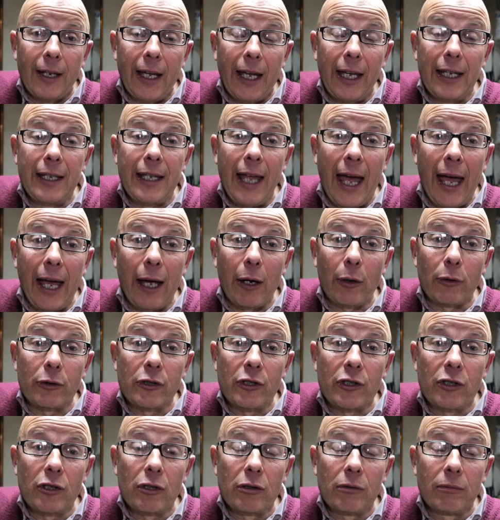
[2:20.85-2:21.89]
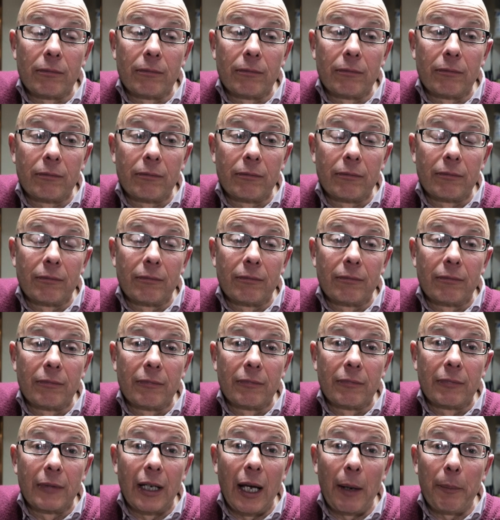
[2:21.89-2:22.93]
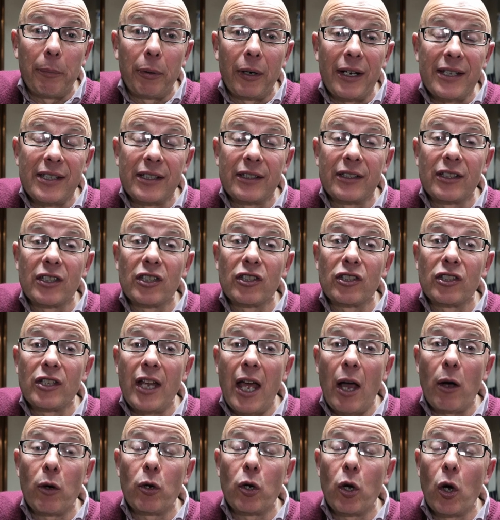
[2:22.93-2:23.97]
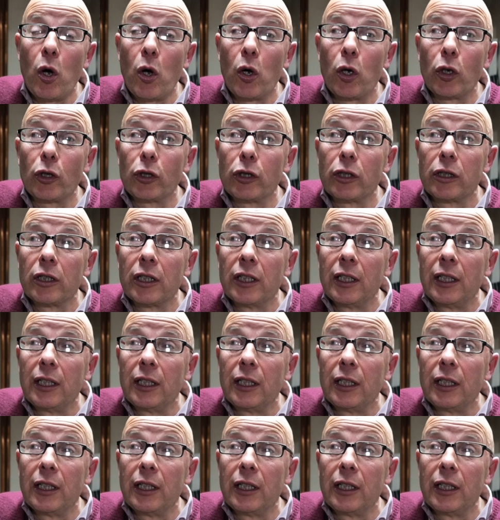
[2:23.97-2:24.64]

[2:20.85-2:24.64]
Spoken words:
in the house. That presence has now gone.